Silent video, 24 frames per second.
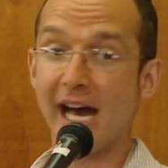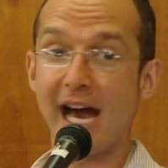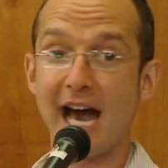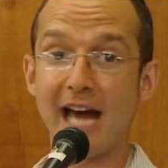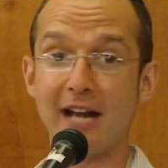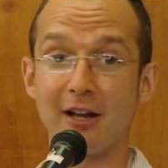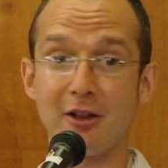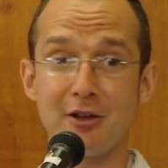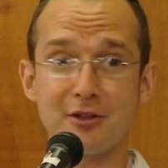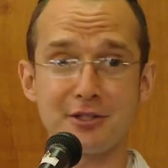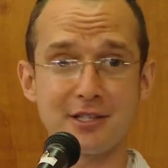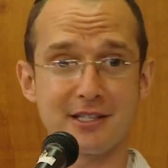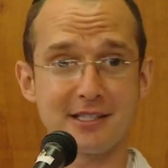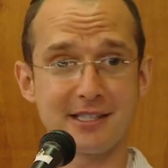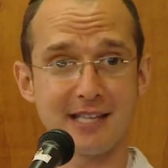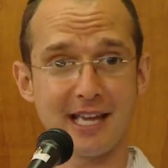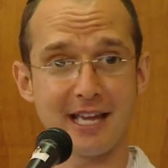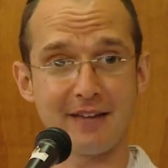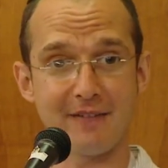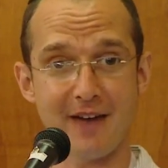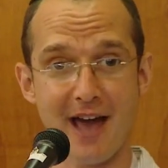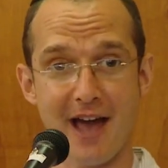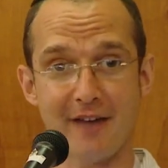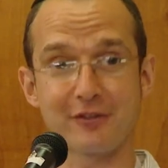And I'll also
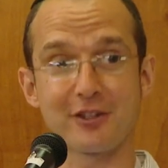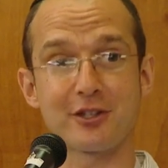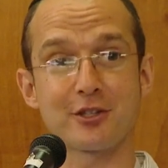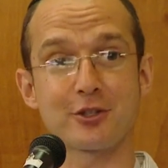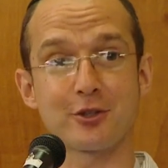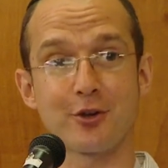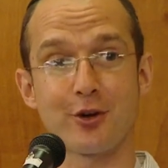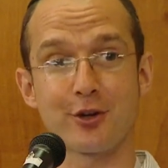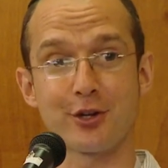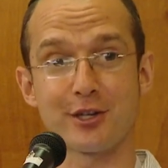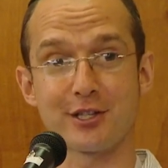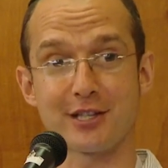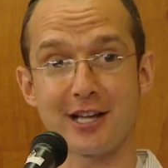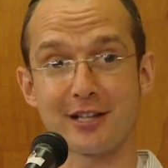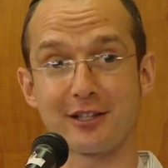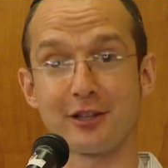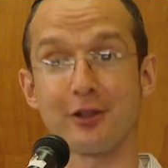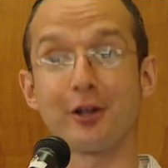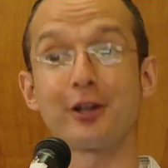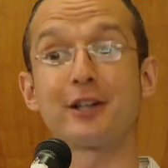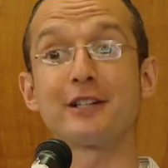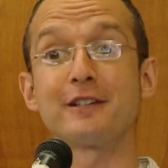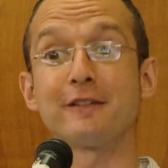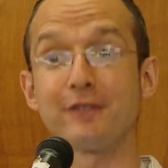say, if after this talk you decide to
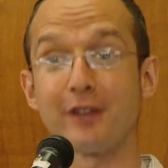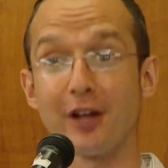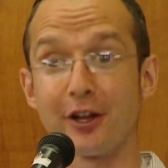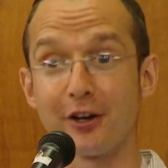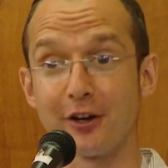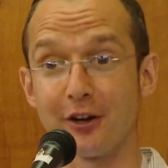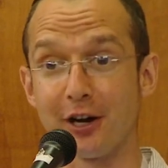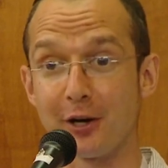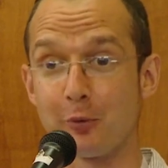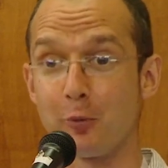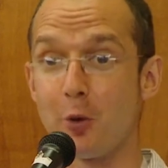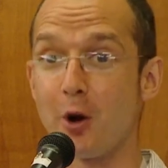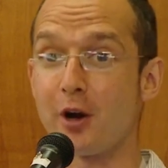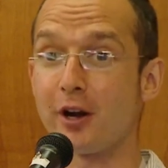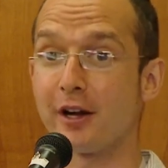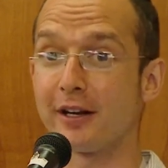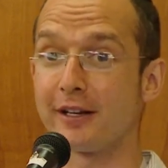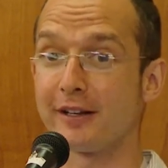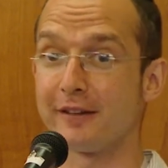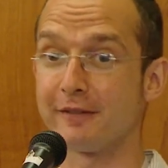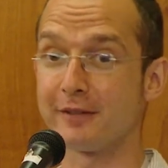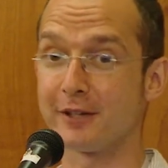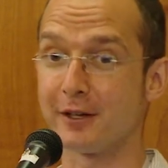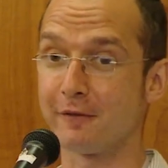look into Flutter and work on
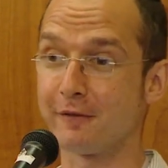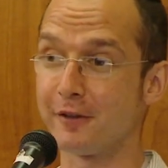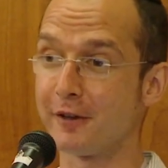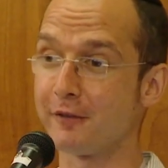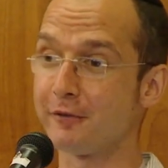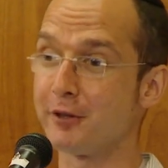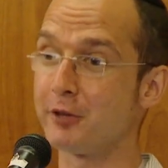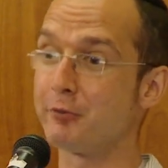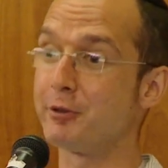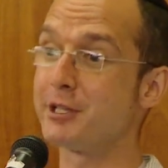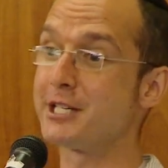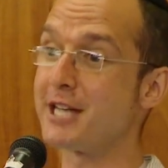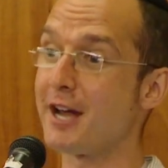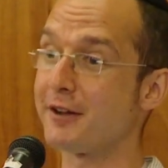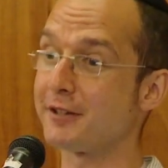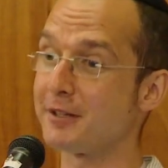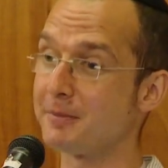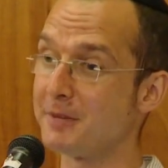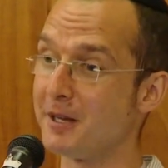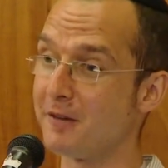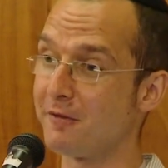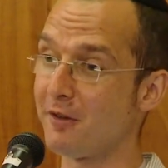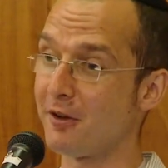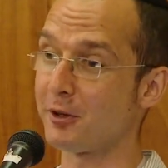it, feel free to reach out to
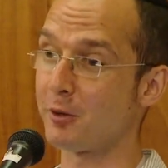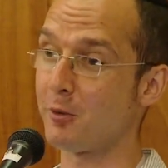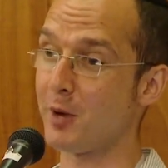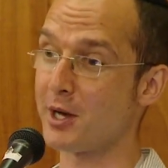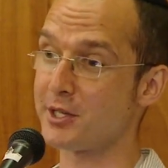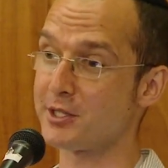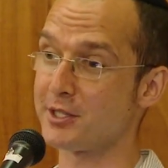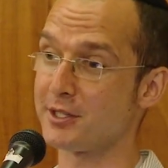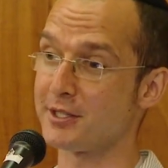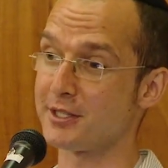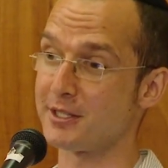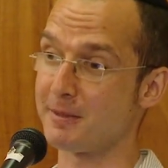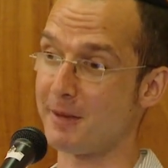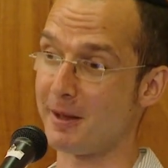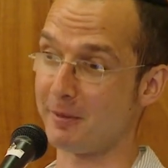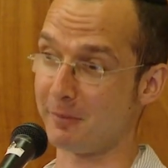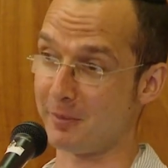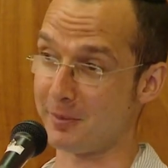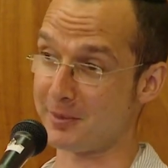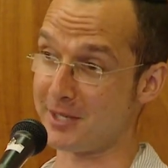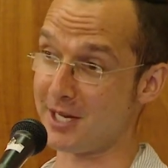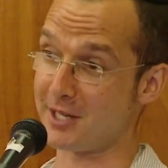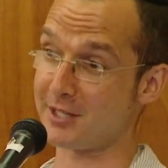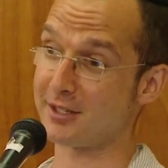me if you have other questions about
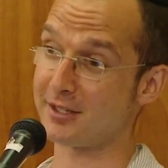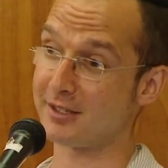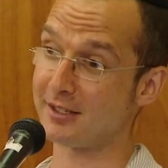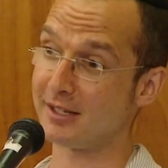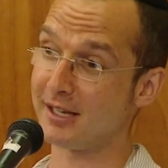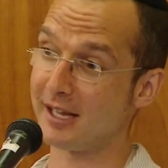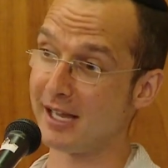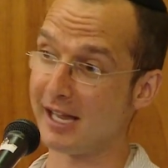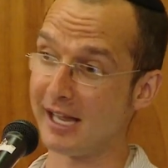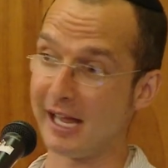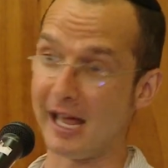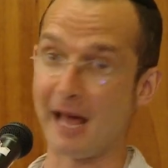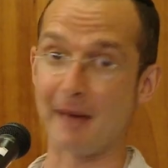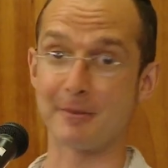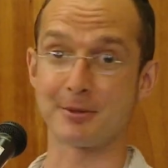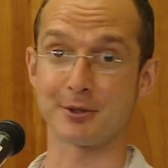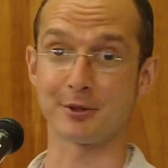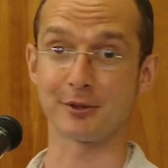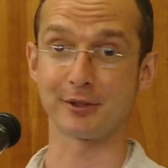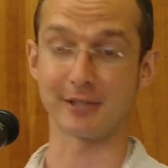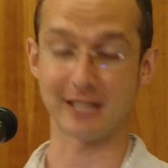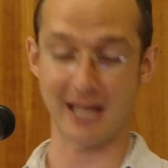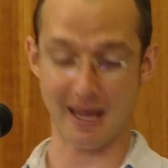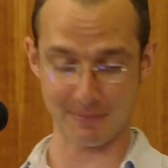implementation. I'm
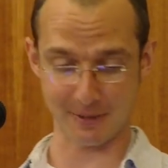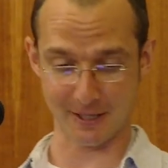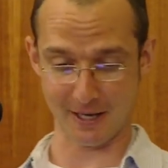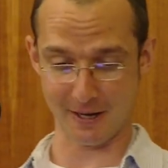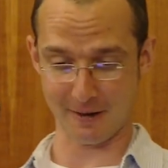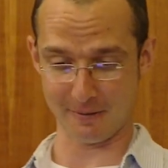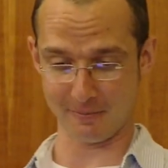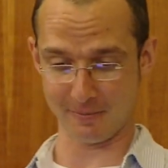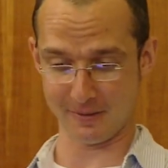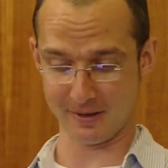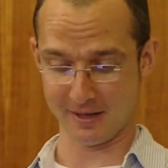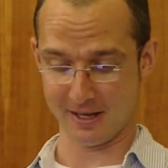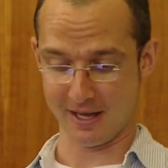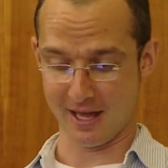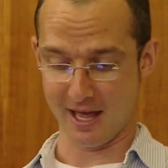certainly happy to help.